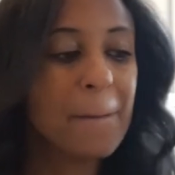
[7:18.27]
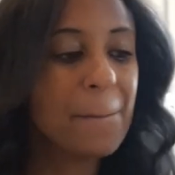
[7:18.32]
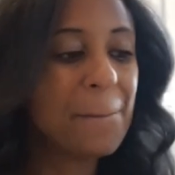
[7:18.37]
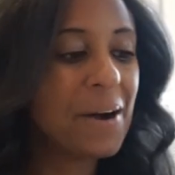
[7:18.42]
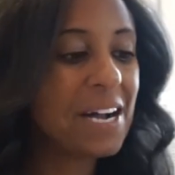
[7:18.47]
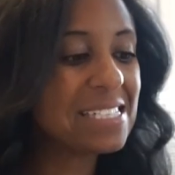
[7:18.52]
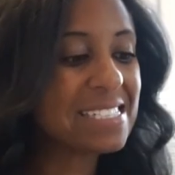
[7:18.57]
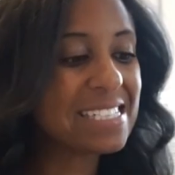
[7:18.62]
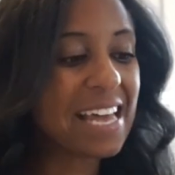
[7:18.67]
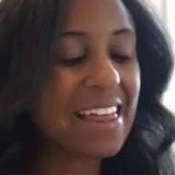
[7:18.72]

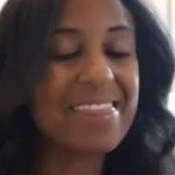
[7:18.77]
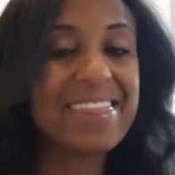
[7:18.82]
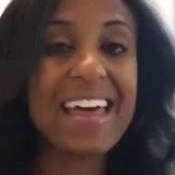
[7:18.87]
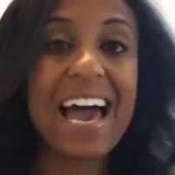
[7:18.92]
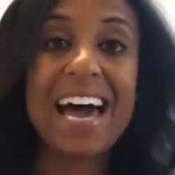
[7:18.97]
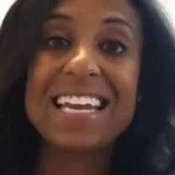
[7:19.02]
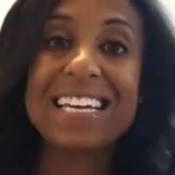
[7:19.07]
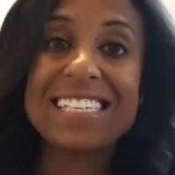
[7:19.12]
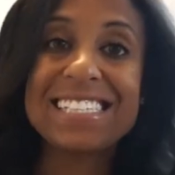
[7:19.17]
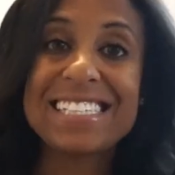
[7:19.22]
But
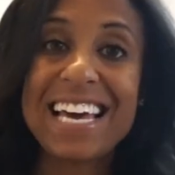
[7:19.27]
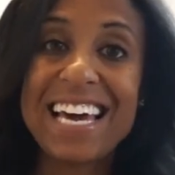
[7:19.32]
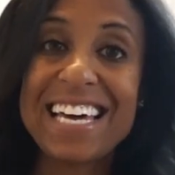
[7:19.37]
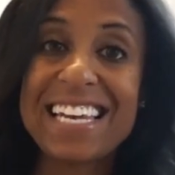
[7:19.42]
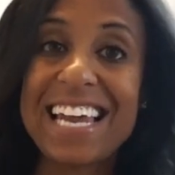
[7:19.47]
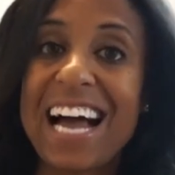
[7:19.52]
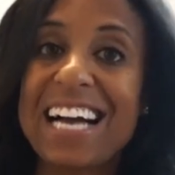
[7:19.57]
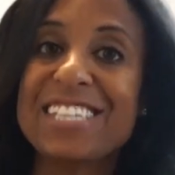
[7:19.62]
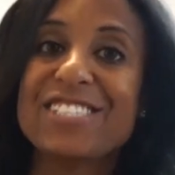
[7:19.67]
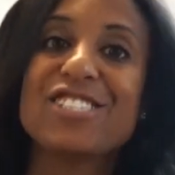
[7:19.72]
that is
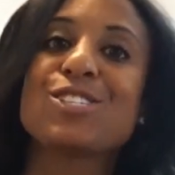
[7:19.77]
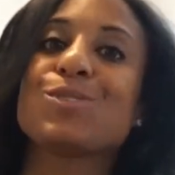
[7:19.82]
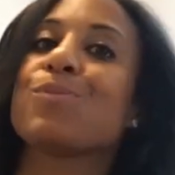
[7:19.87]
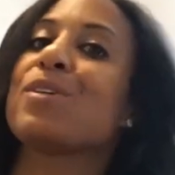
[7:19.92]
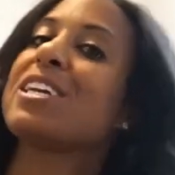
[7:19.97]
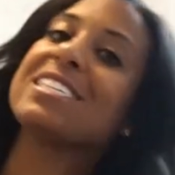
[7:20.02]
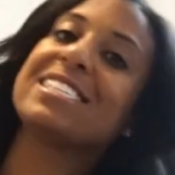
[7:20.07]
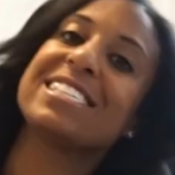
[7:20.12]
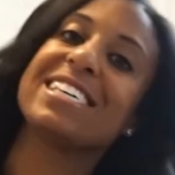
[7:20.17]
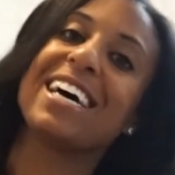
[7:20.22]
it. I just
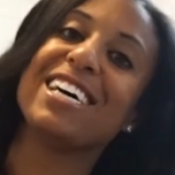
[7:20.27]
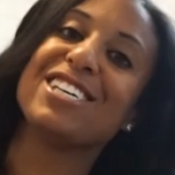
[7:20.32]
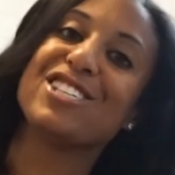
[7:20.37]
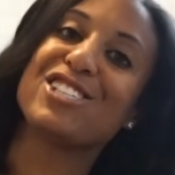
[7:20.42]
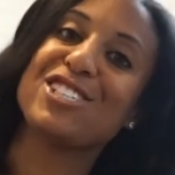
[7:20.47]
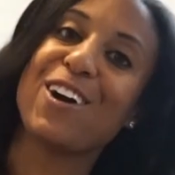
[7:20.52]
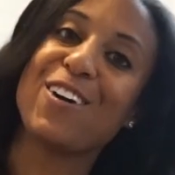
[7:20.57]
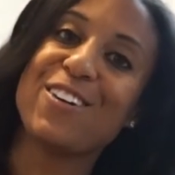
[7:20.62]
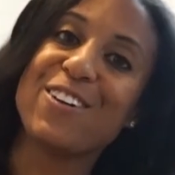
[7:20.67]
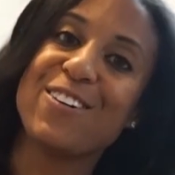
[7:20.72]
wanted to
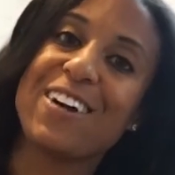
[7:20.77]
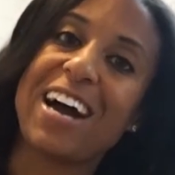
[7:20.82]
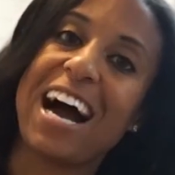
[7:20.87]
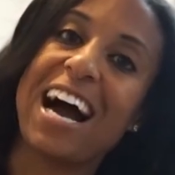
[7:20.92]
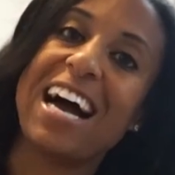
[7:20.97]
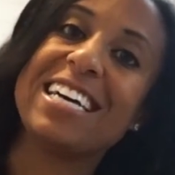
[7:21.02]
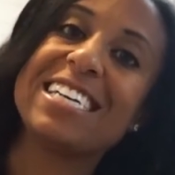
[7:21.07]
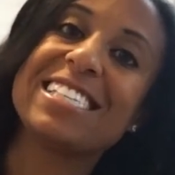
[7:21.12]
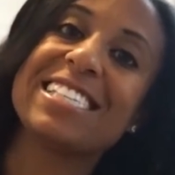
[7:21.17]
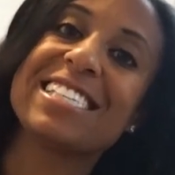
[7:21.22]
show you
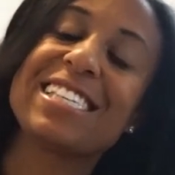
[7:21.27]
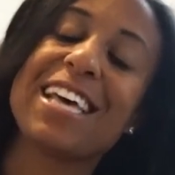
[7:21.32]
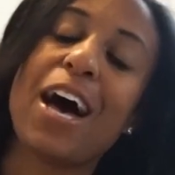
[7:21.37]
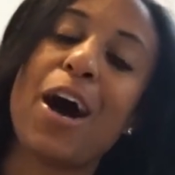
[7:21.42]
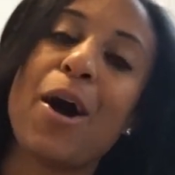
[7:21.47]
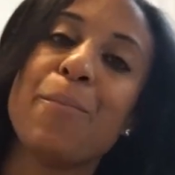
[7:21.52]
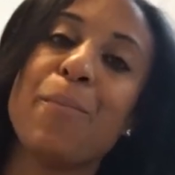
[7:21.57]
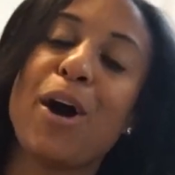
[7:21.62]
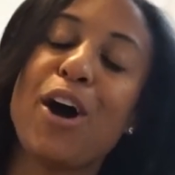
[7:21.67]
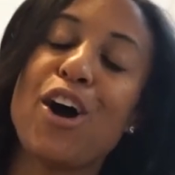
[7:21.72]
guys
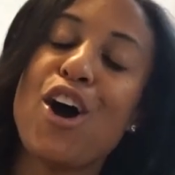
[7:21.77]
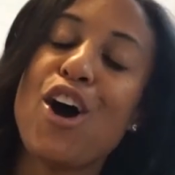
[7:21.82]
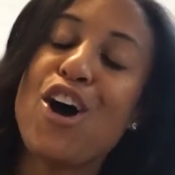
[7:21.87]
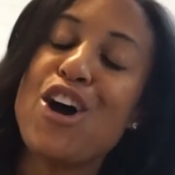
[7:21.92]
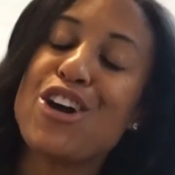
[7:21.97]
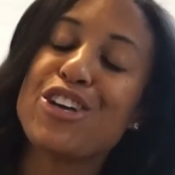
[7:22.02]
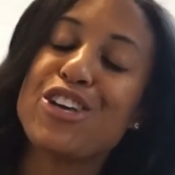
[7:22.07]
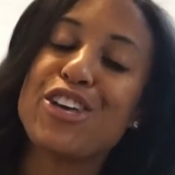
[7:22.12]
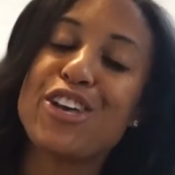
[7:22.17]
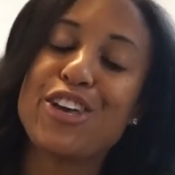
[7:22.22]
some
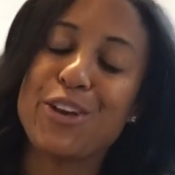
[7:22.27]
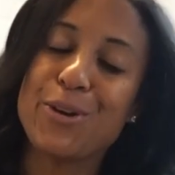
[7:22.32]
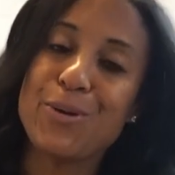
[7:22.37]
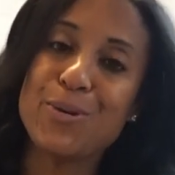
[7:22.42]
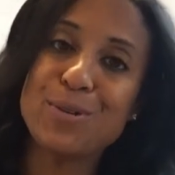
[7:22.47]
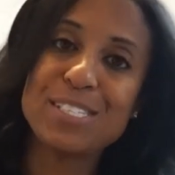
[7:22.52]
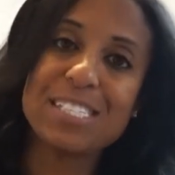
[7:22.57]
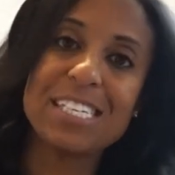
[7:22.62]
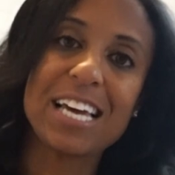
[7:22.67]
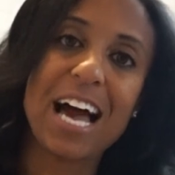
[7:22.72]

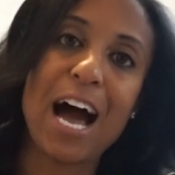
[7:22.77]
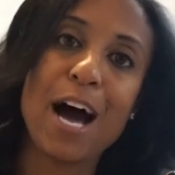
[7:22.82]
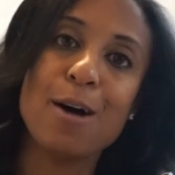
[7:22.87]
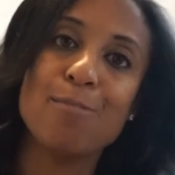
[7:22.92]
cute